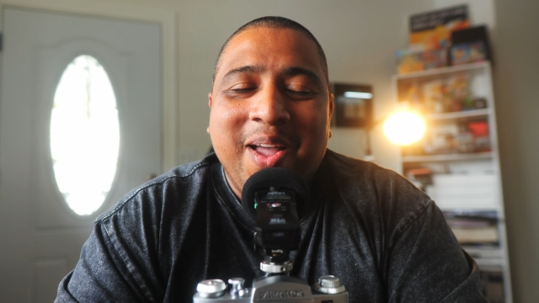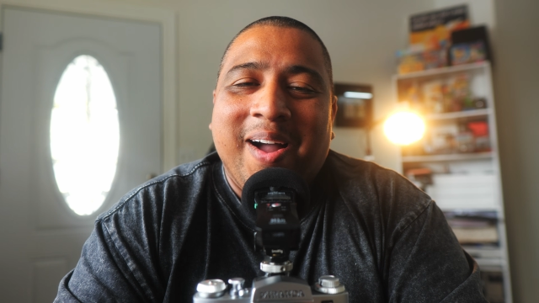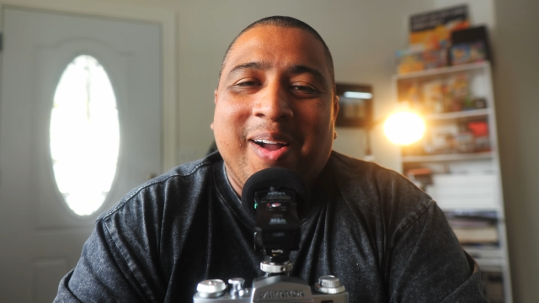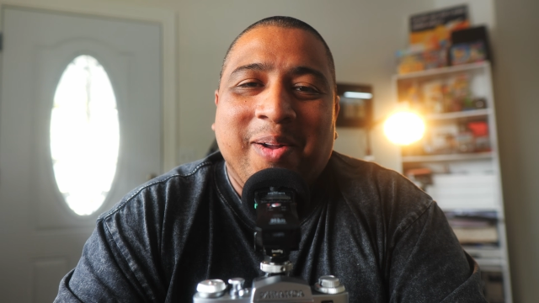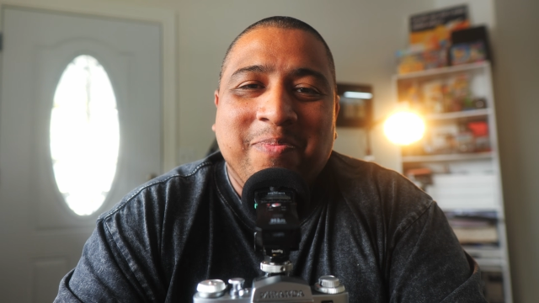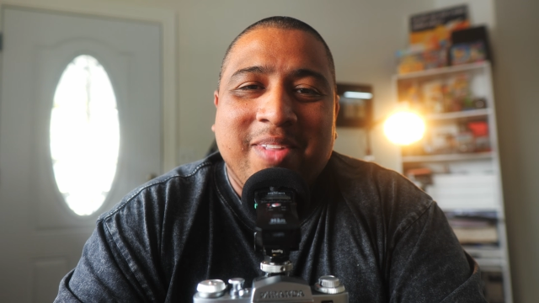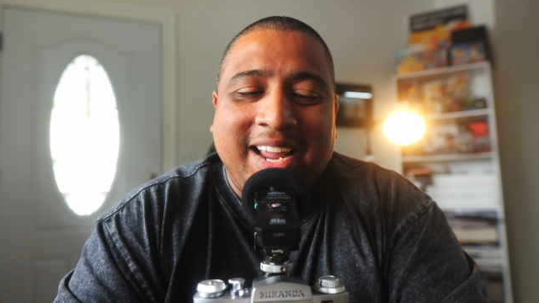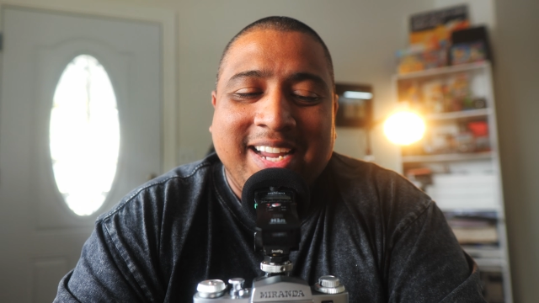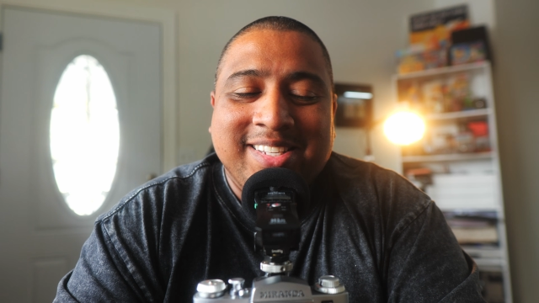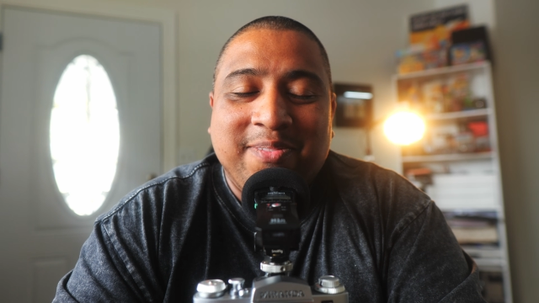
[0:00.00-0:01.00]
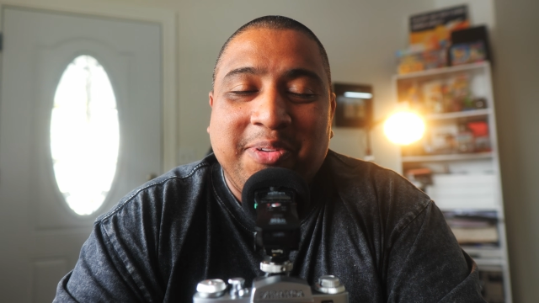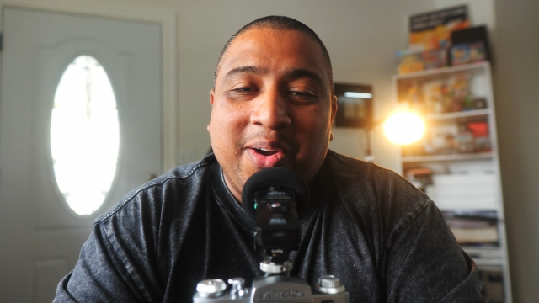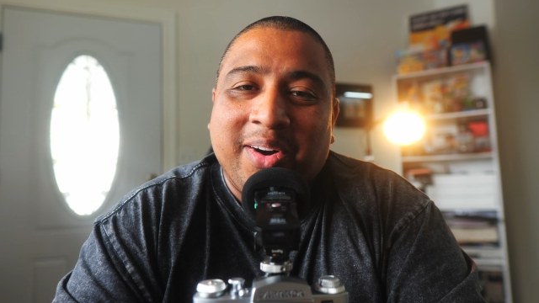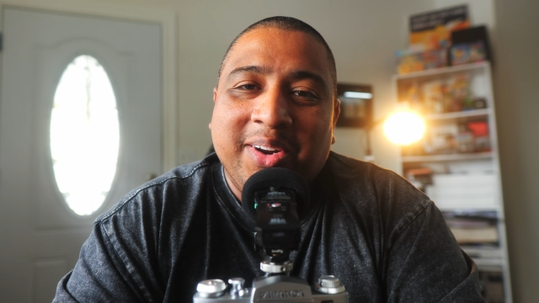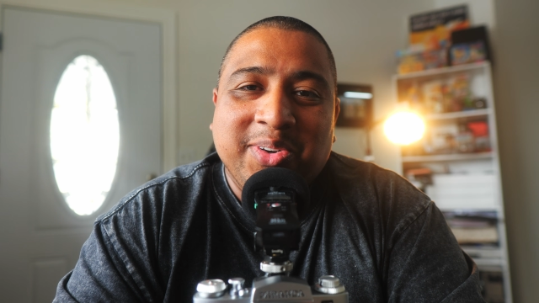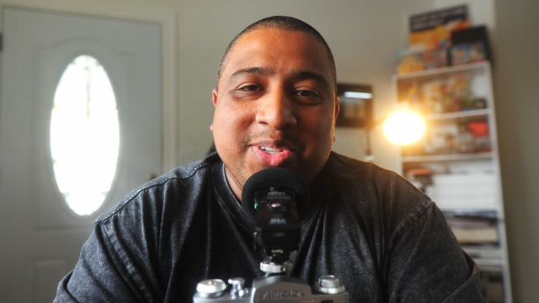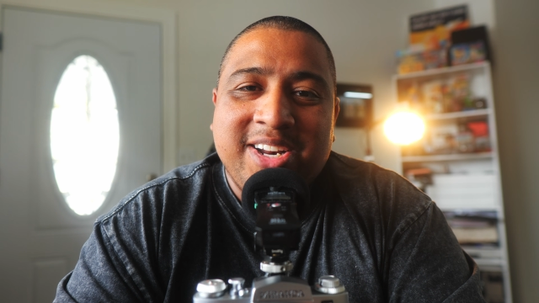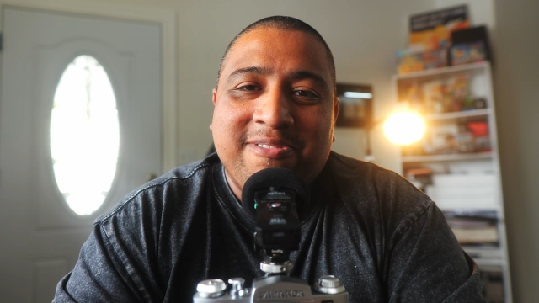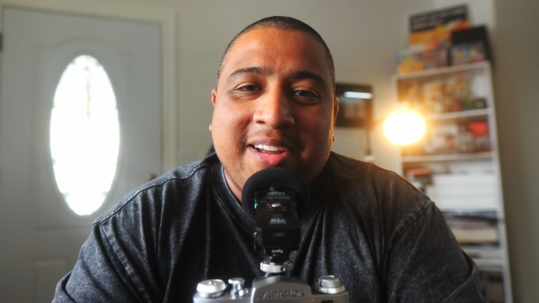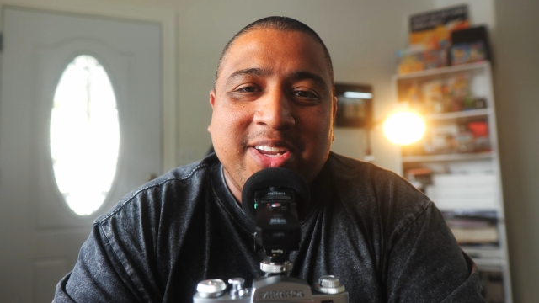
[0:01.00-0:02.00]
I guess if you are a
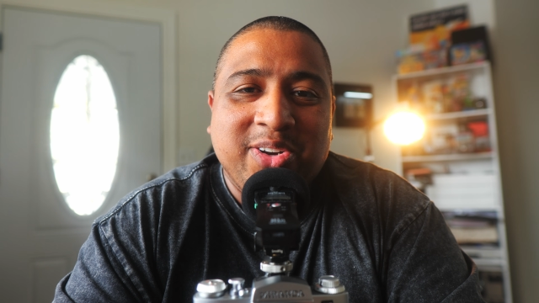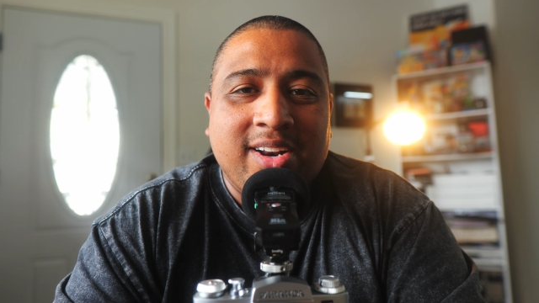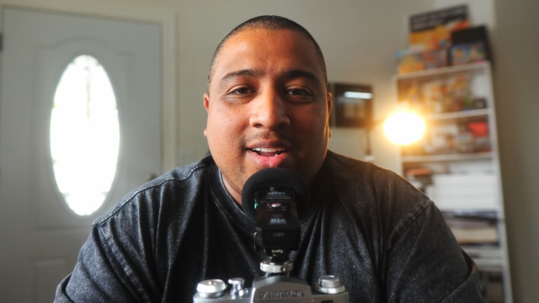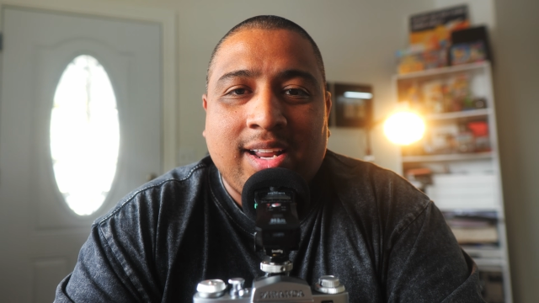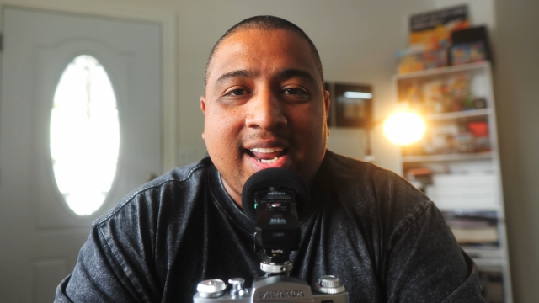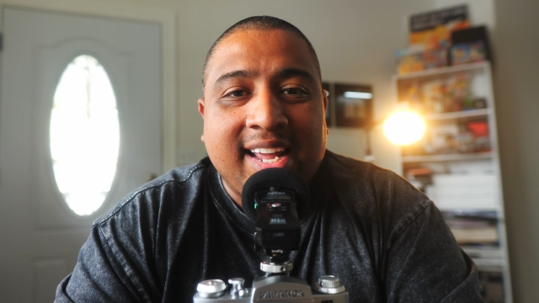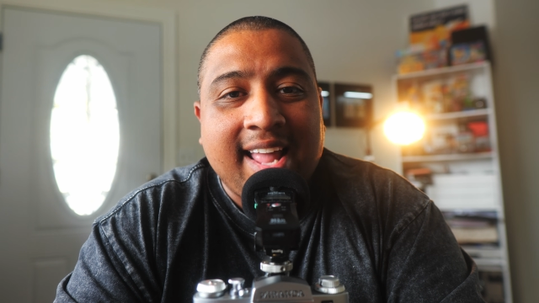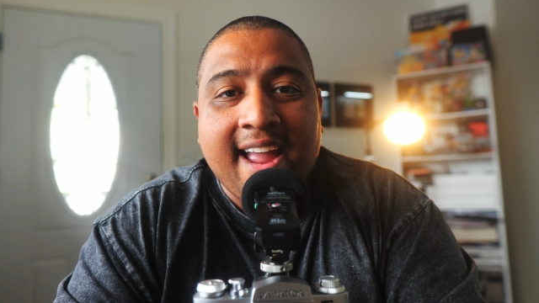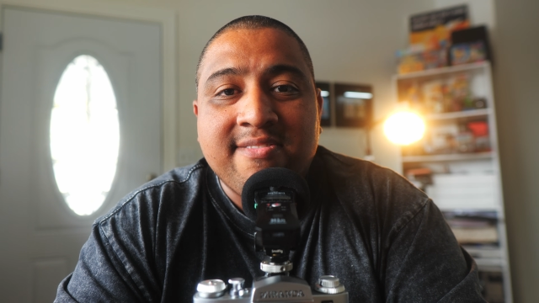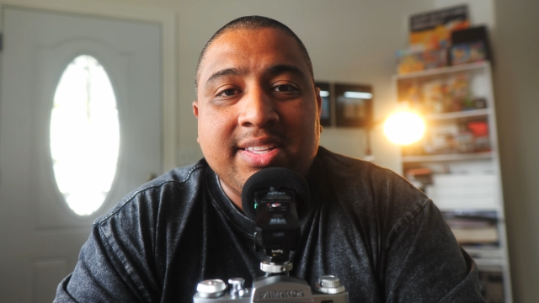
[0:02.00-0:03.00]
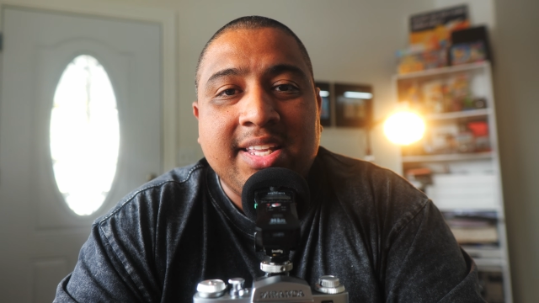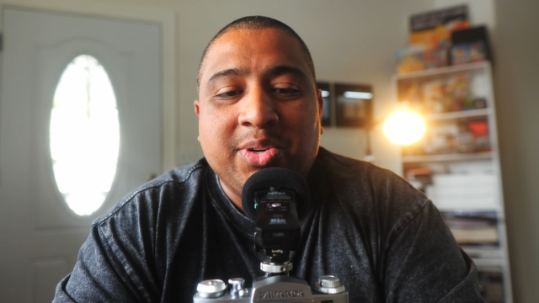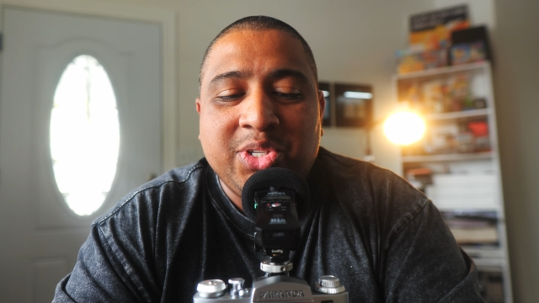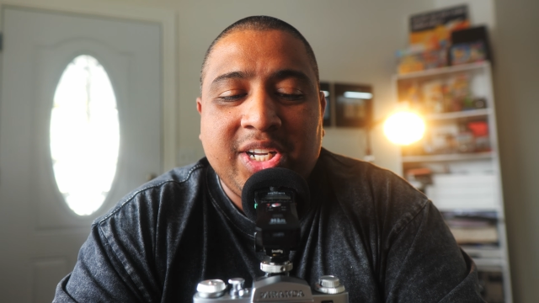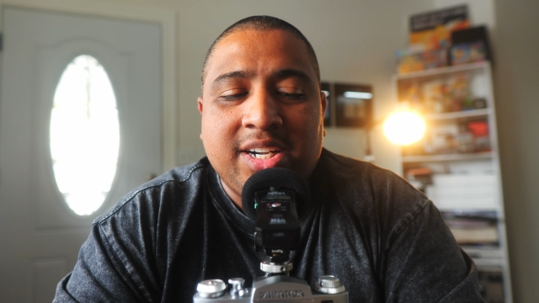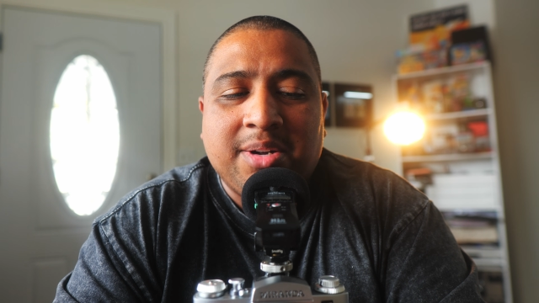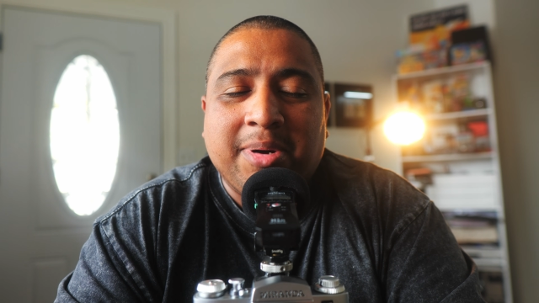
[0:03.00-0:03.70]
Gogeta fan, you're gonna collect everything Gogeta,